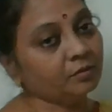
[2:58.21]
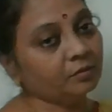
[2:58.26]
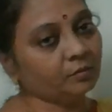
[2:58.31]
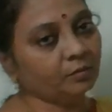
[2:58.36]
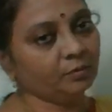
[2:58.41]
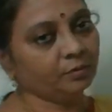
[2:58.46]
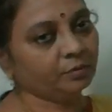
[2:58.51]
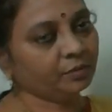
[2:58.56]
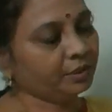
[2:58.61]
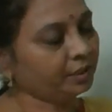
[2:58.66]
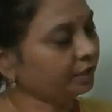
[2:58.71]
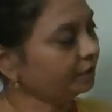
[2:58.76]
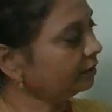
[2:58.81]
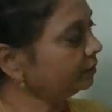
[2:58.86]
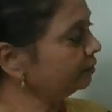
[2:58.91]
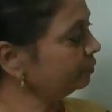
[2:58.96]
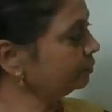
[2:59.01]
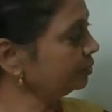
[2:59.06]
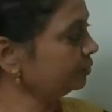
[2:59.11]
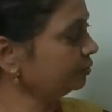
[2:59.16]
So here
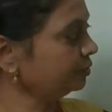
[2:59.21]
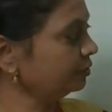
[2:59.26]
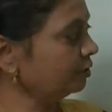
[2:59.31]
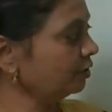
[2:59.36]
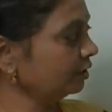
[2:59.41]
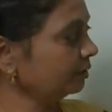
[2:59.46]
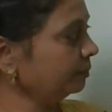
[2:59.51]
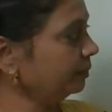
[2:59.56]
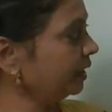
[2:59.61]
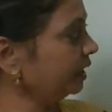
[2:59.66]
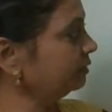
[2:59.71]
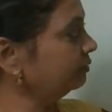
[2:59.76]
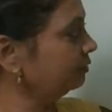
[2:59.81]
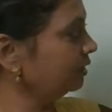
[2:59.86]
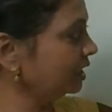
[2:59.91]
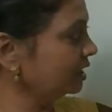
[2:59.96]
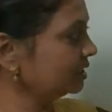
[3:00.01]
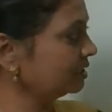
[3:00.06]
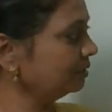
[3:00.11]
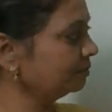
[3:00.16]
you should not make
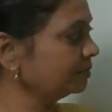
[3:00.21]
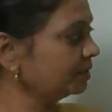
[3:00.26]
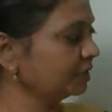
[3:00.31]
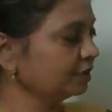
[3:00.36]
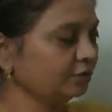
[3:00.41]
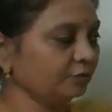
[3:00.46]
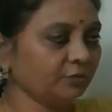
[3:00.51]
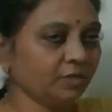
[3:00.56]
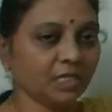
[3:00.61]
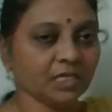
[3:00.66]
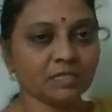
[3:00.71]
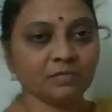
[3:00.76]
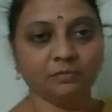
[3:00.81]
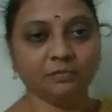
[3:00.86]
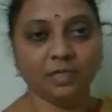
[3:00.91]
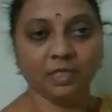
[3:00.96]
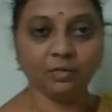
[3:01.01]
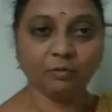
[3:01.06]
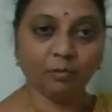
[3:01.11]
one subjective case, one